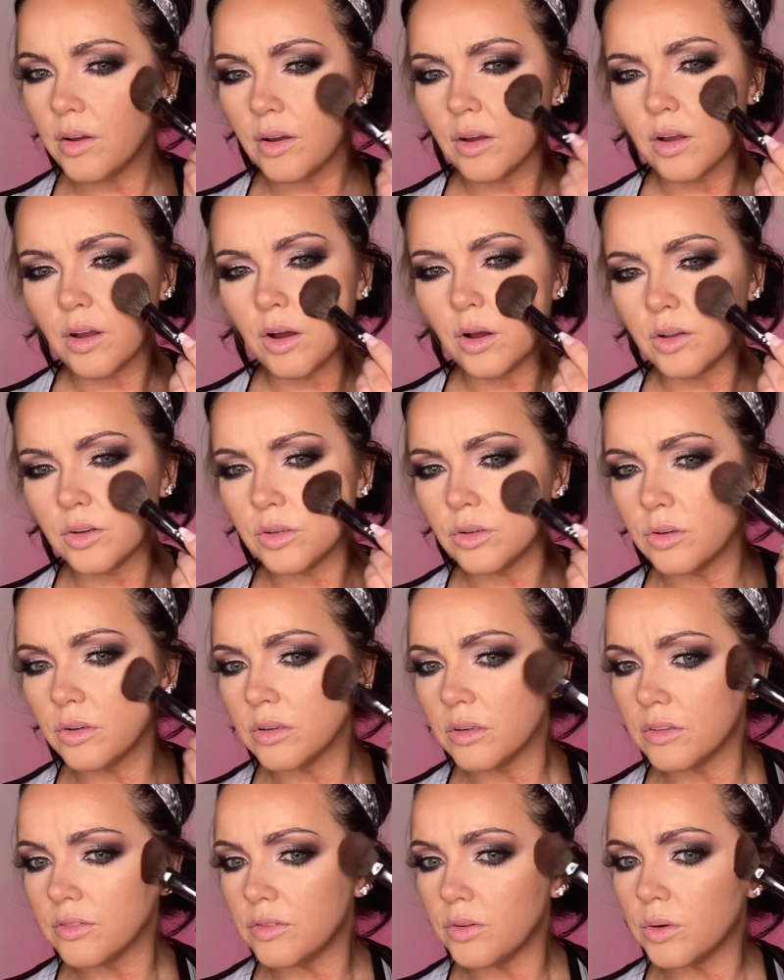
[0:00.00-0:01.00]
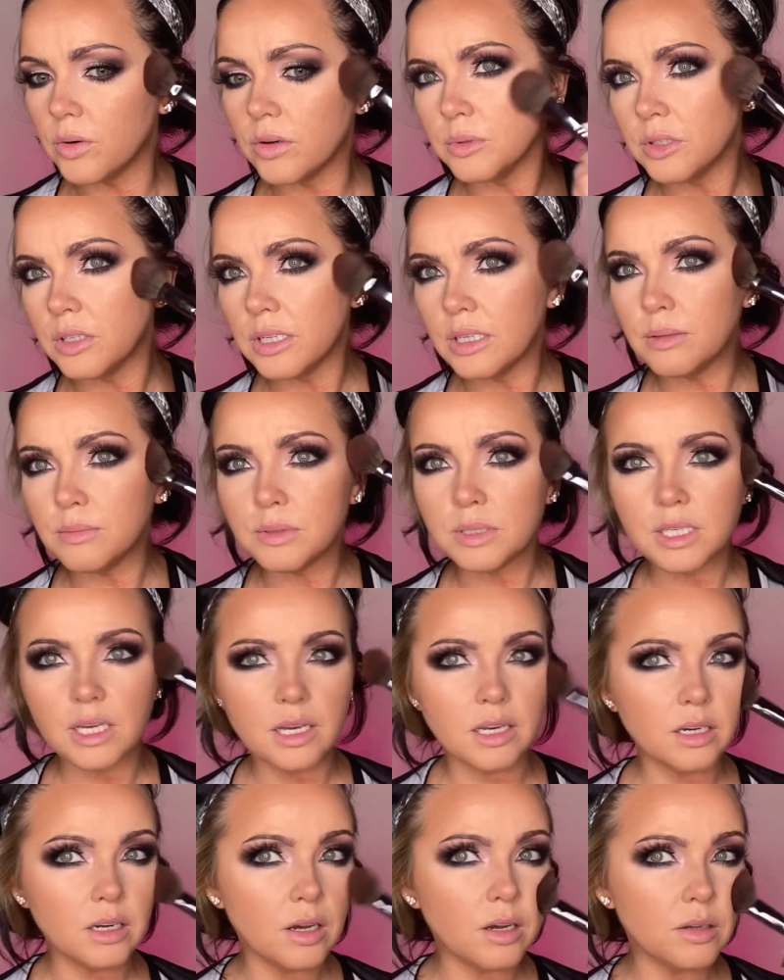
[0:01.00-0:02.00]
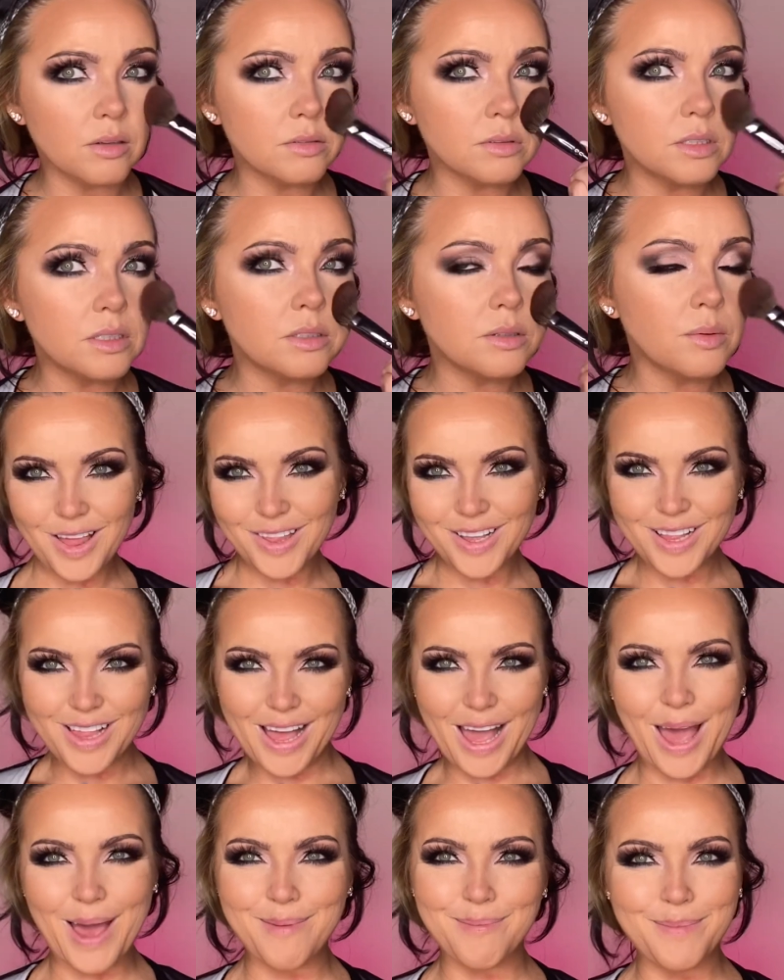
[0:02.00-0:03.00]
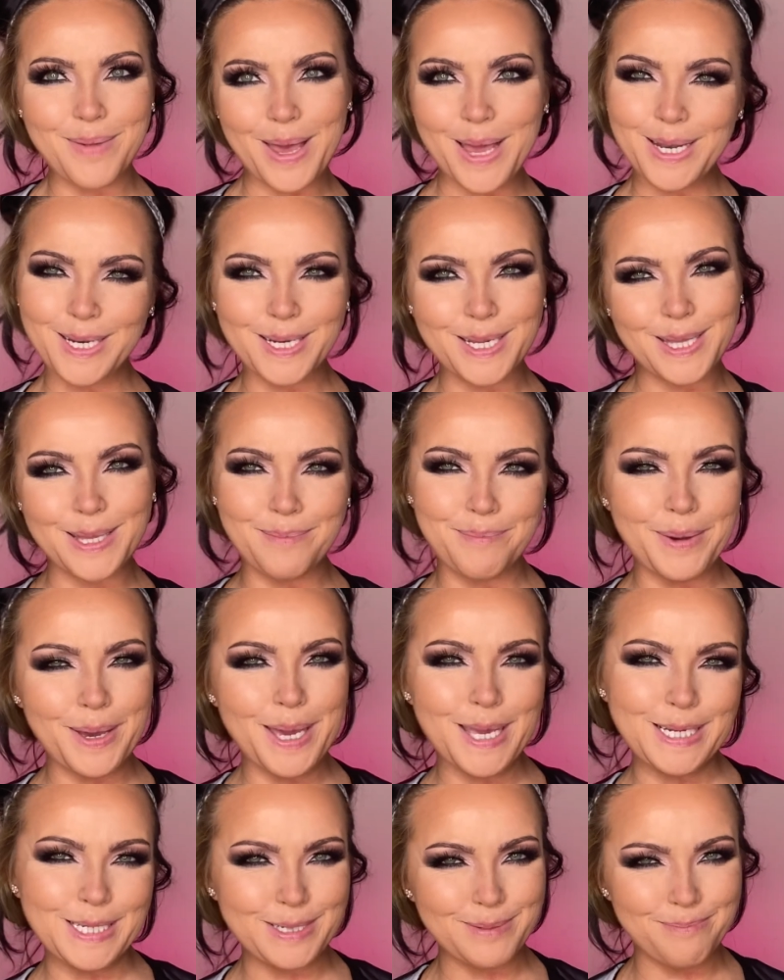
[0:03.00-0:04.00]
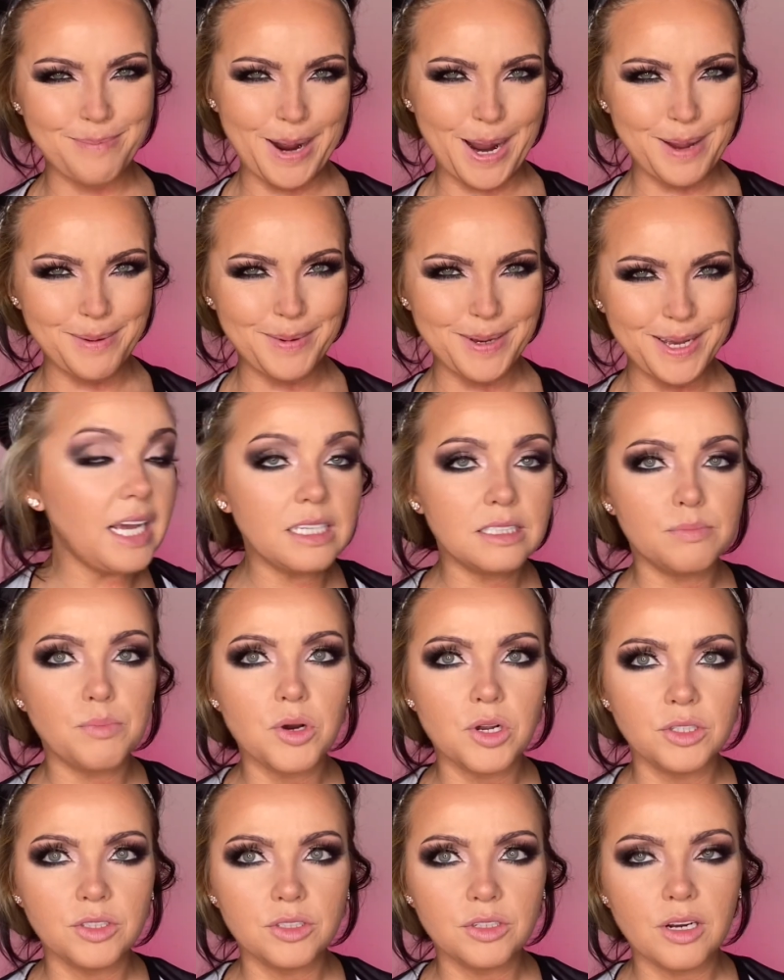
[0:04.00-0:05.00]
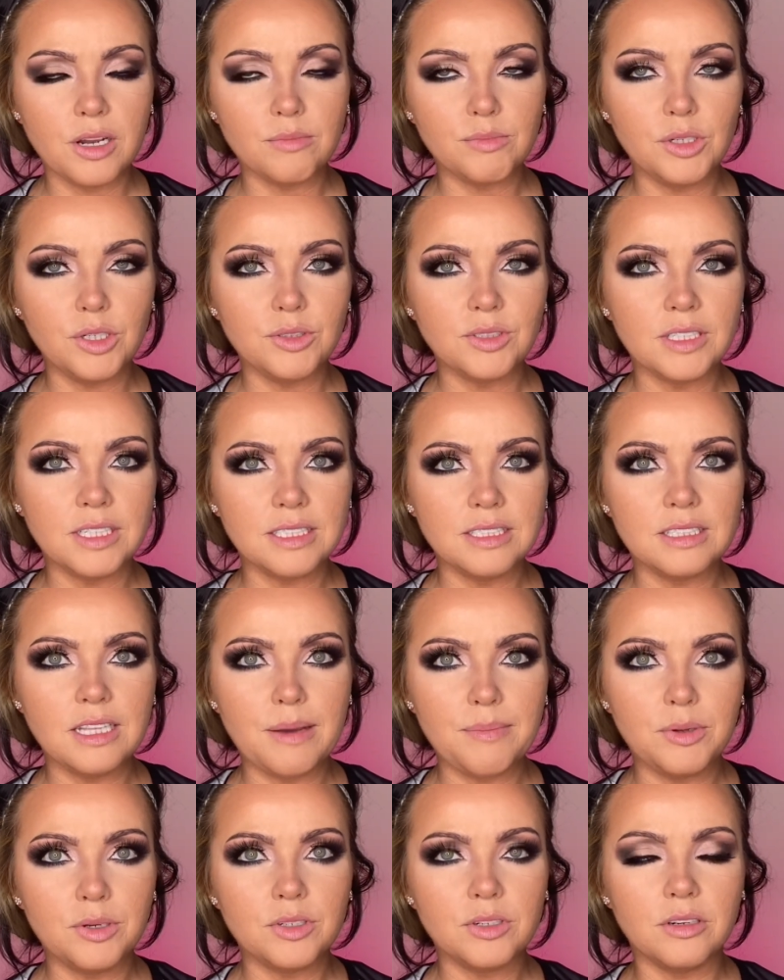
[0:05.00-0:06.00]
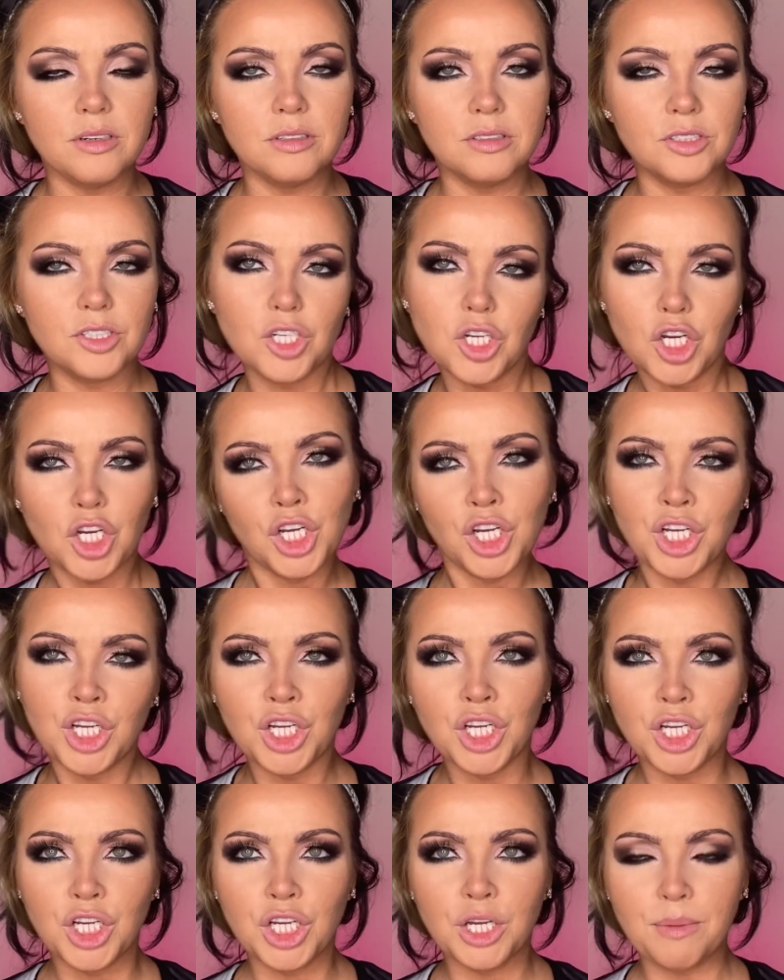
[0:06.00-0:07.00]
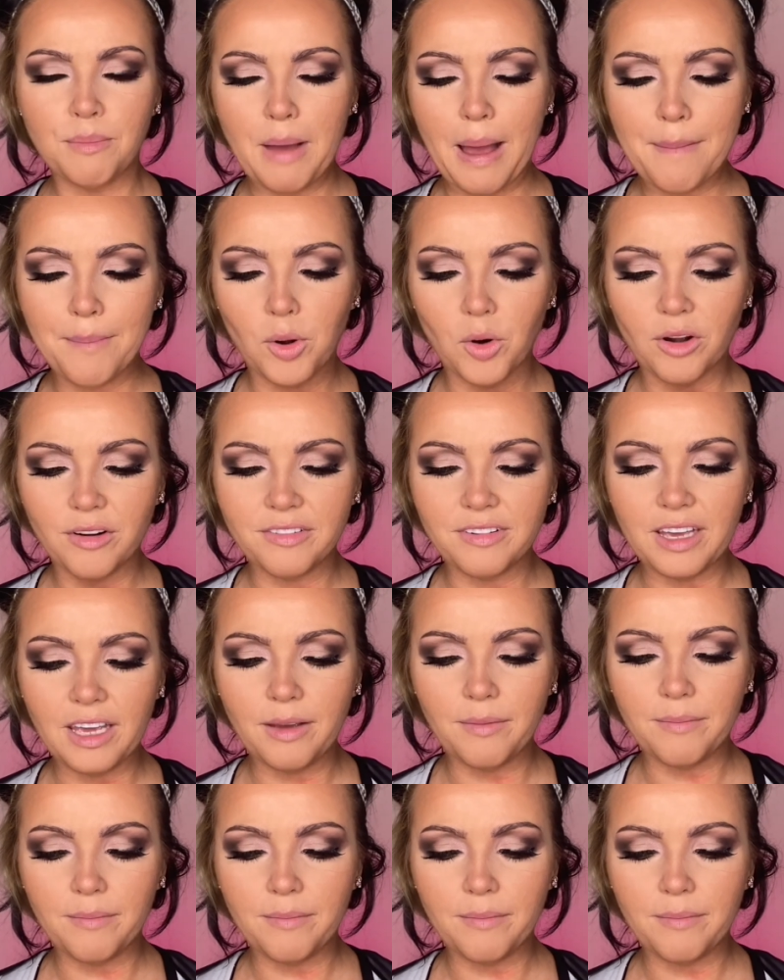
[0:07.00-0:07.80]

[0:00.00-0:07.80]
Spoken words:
contour for deep skin tones. I look like I've been to the beach, baby. Next bronzer I'm using is Debutante by Morphe.